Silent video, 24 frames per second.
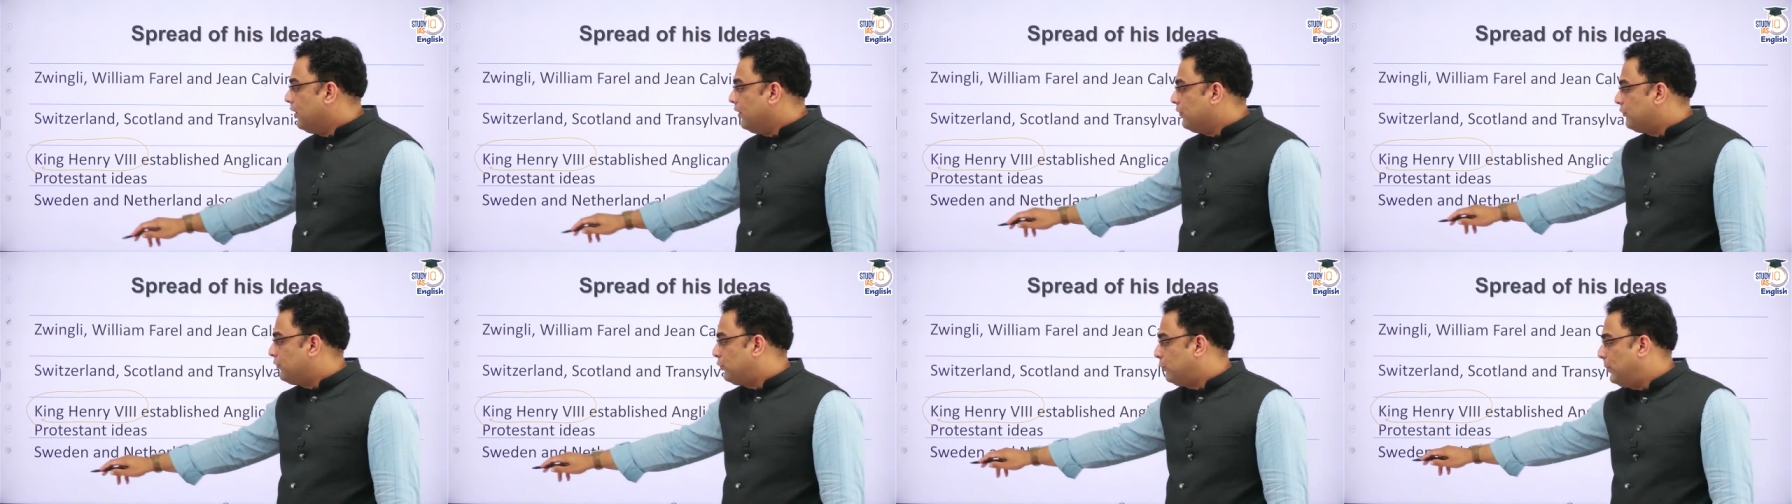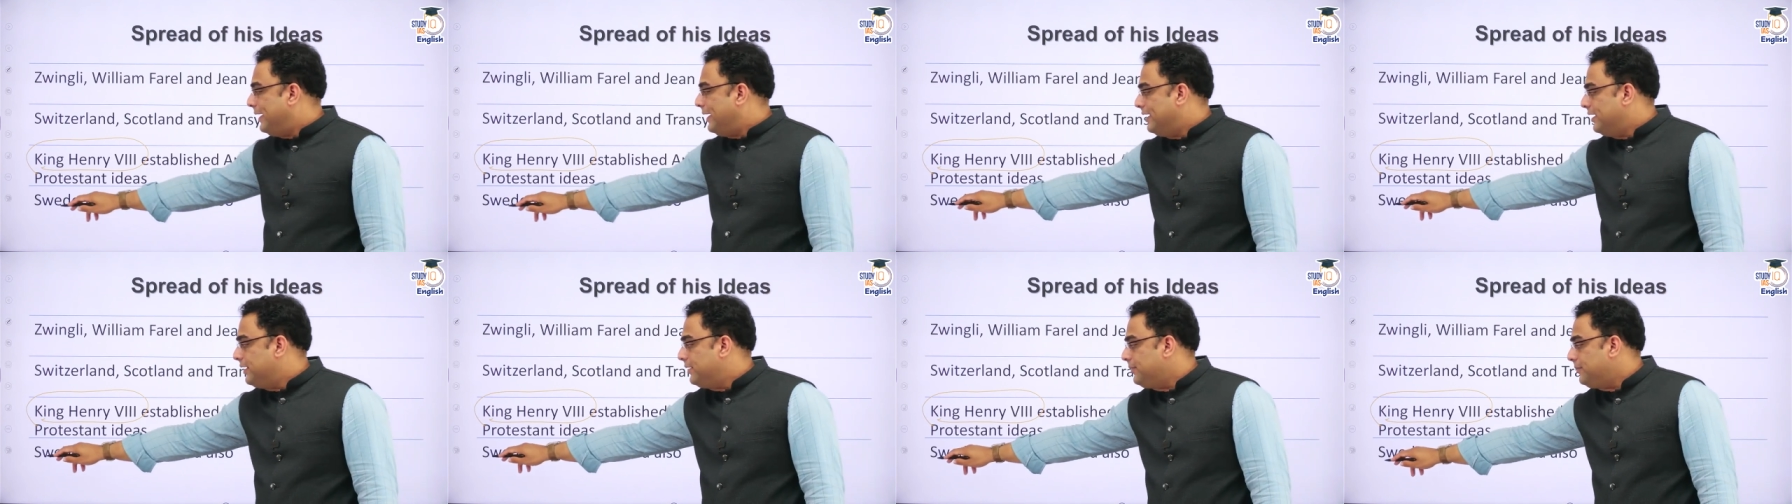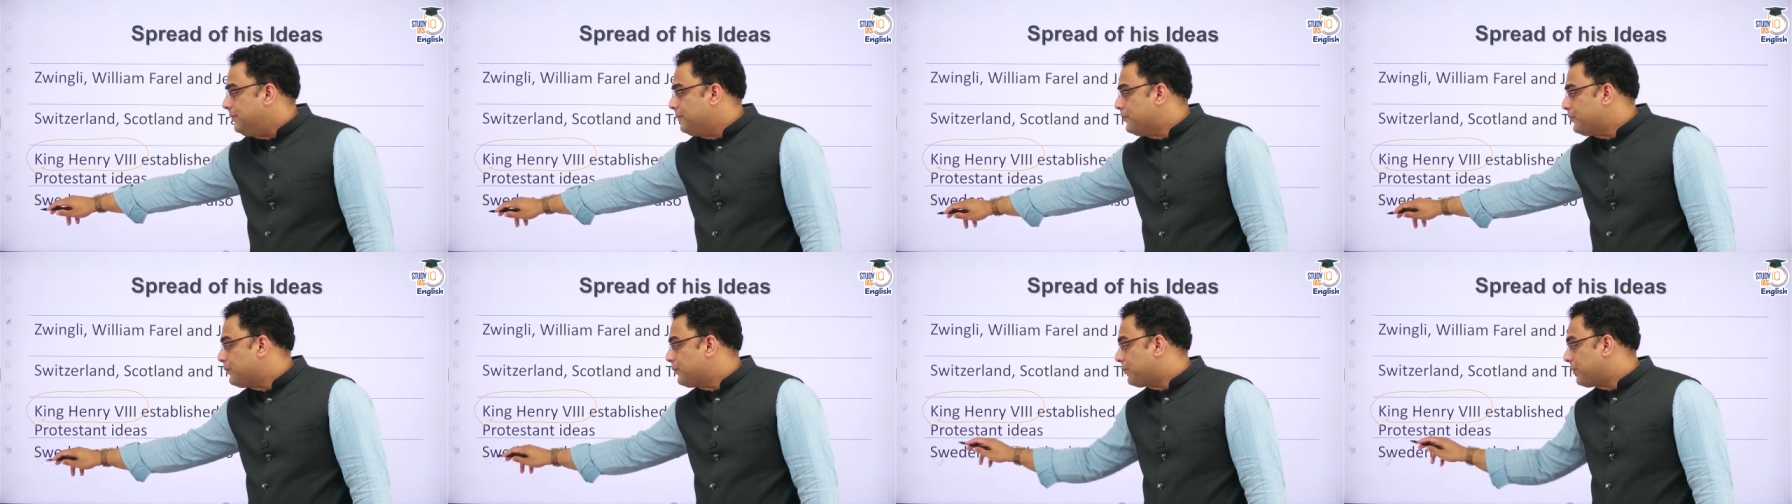
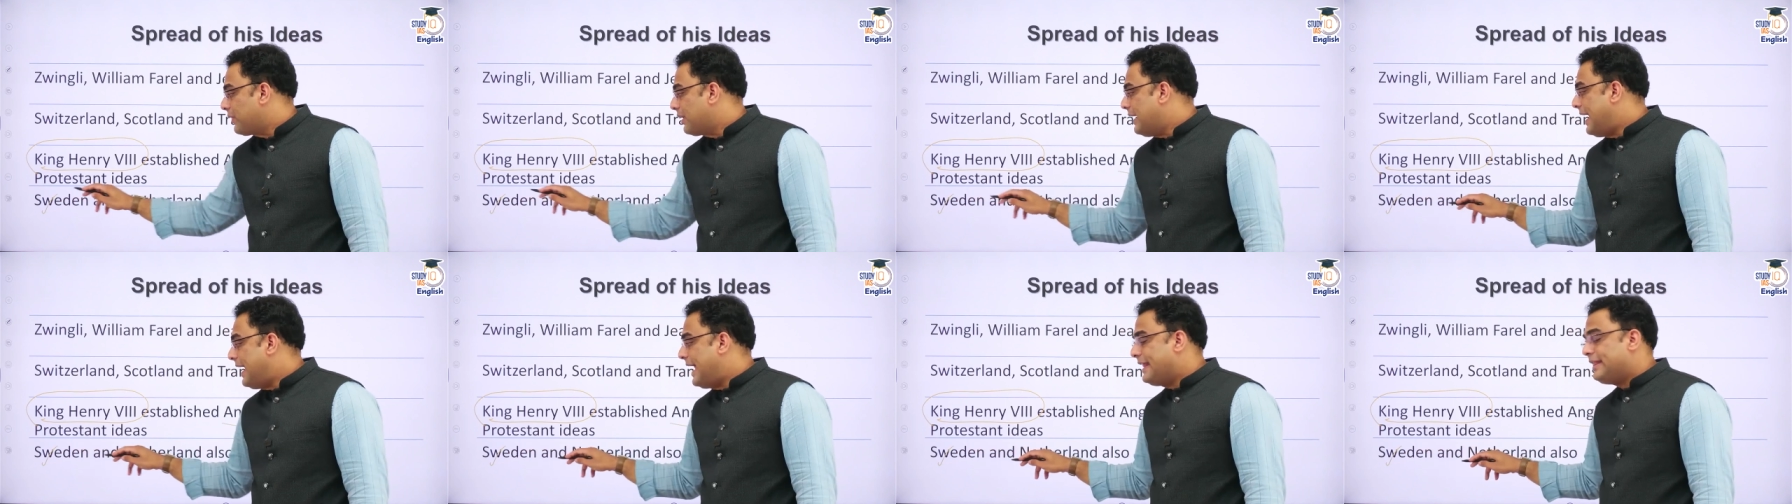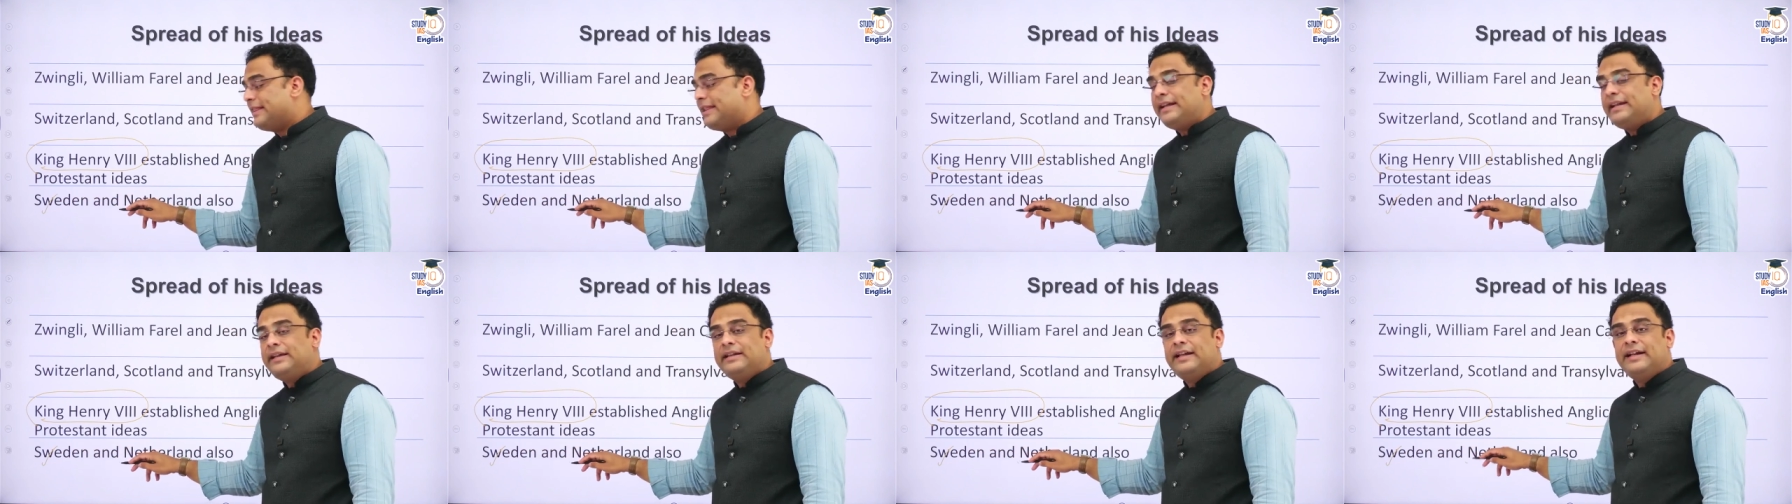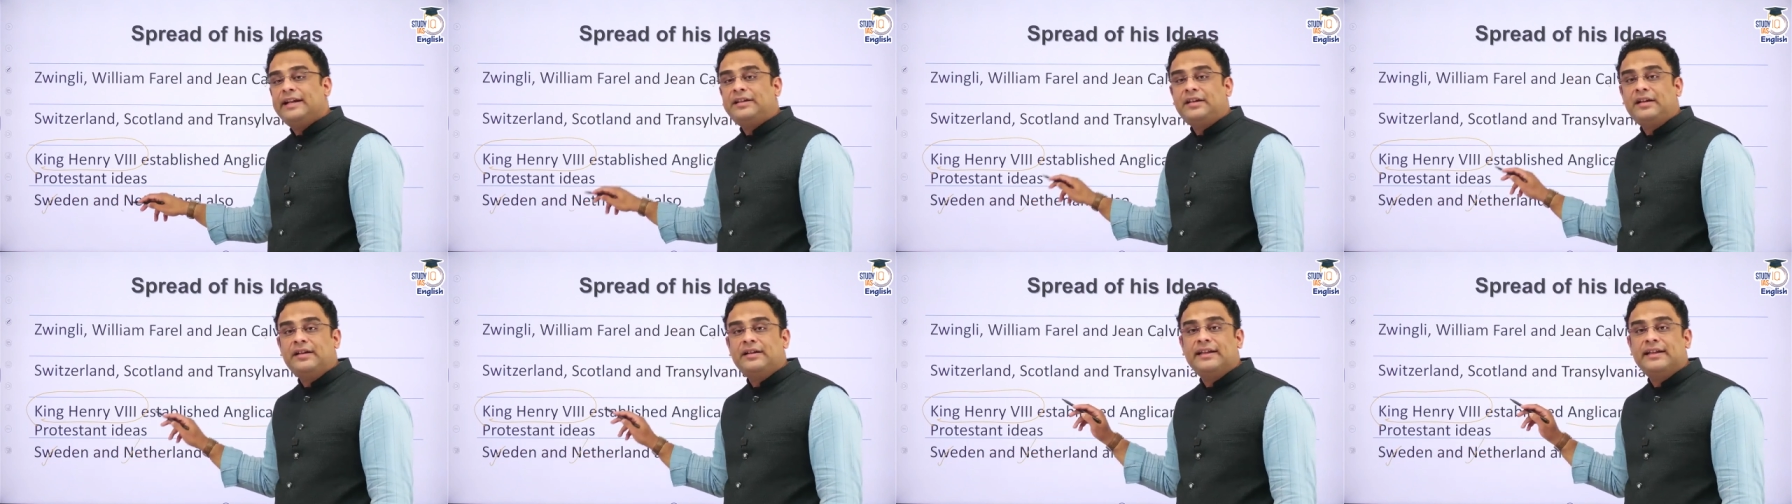Sweden and then
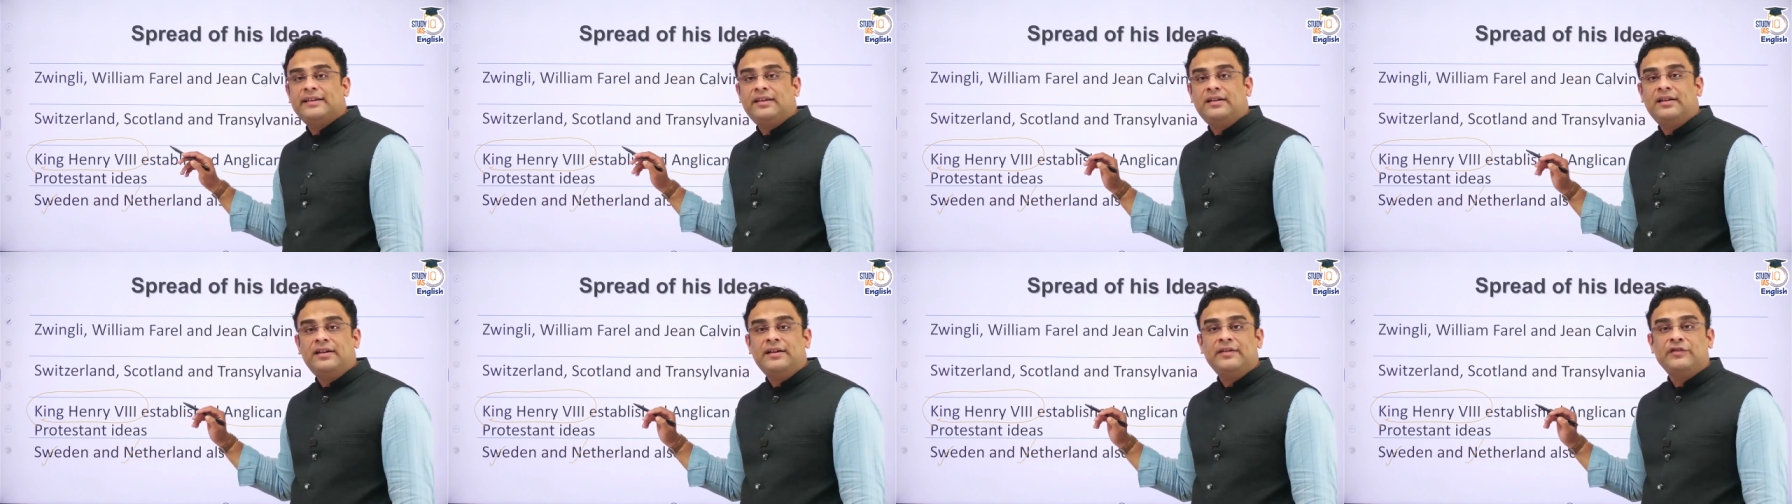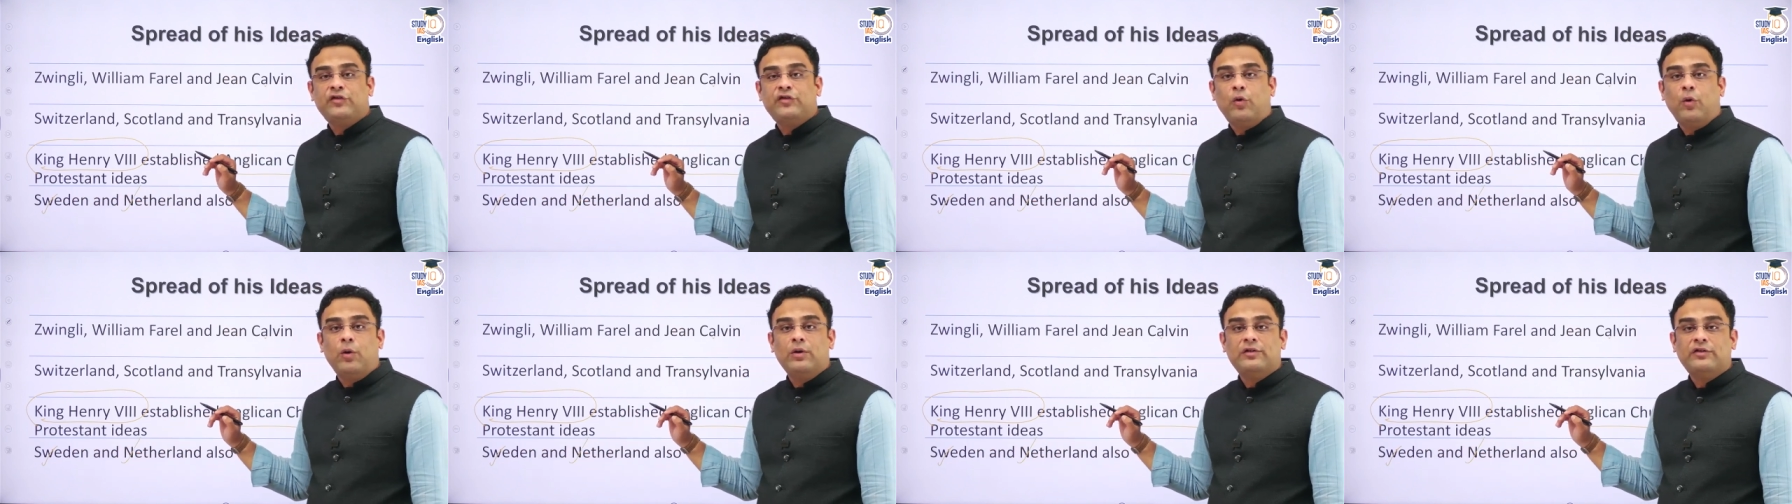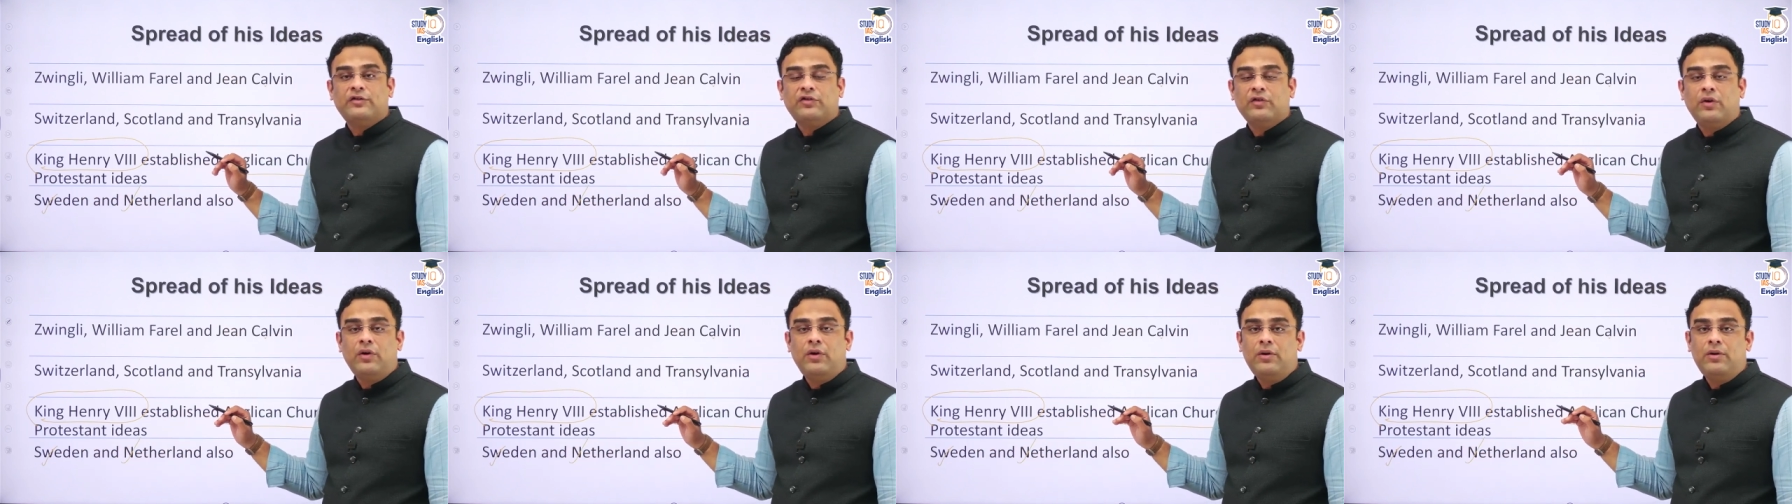later Netherlands
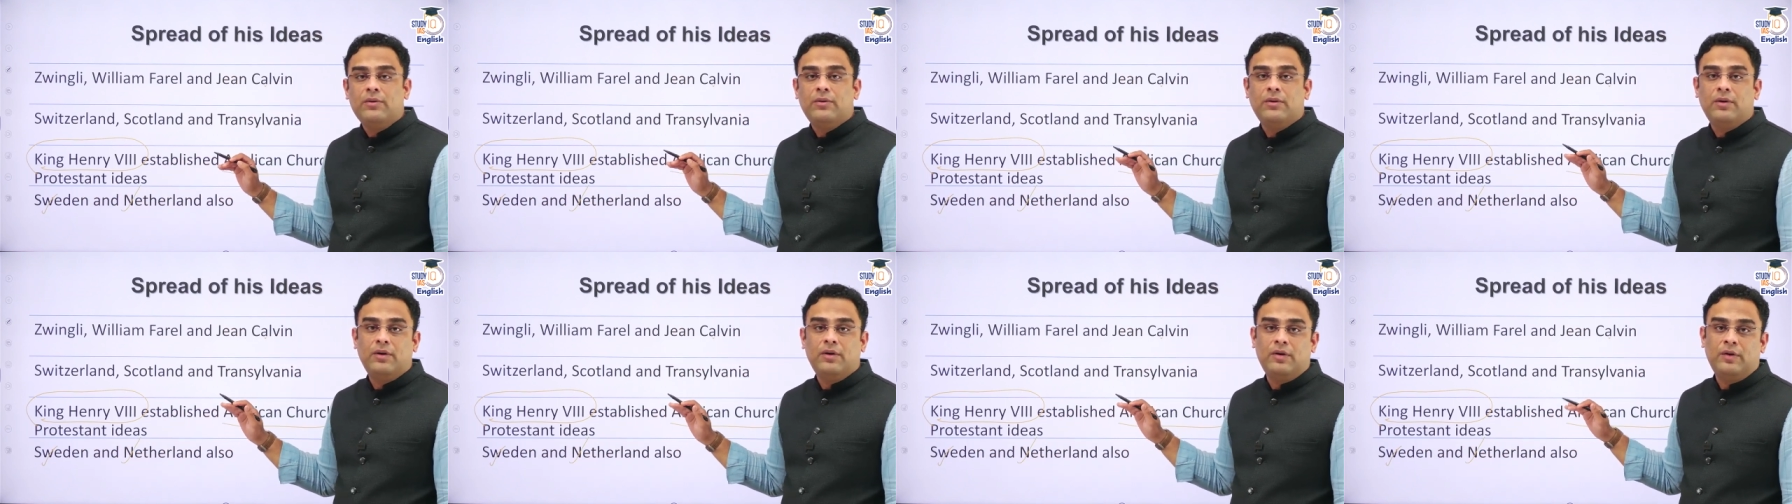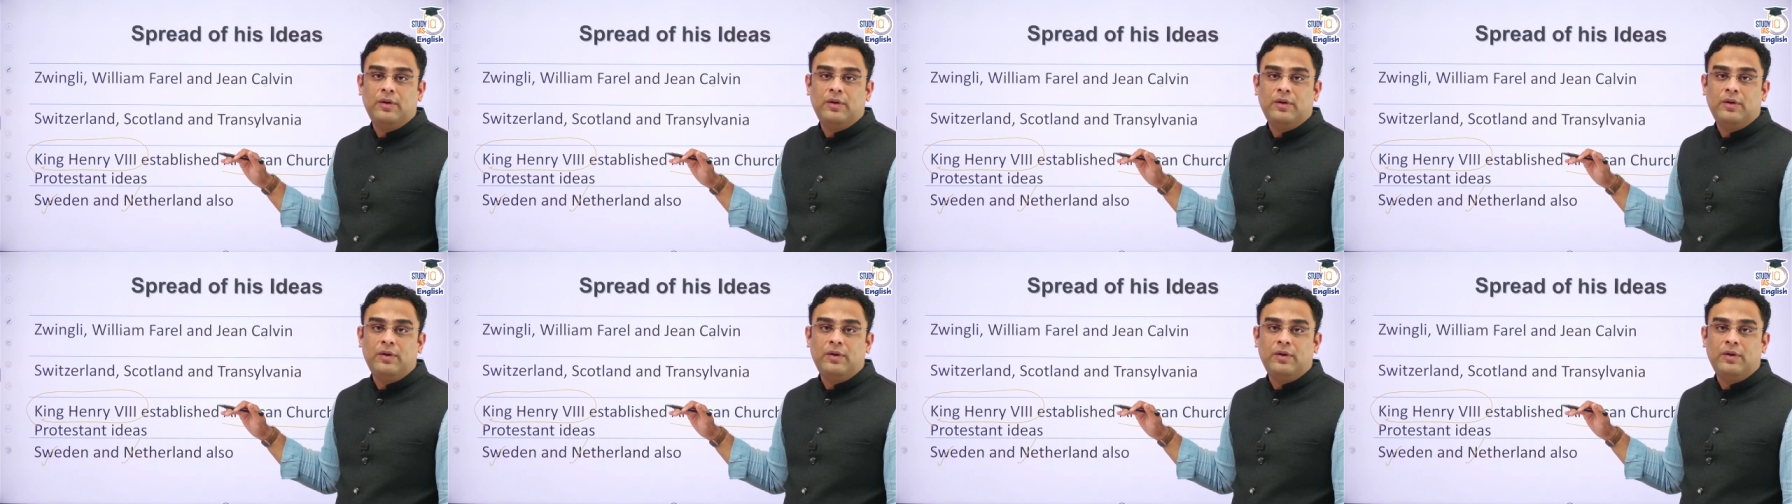also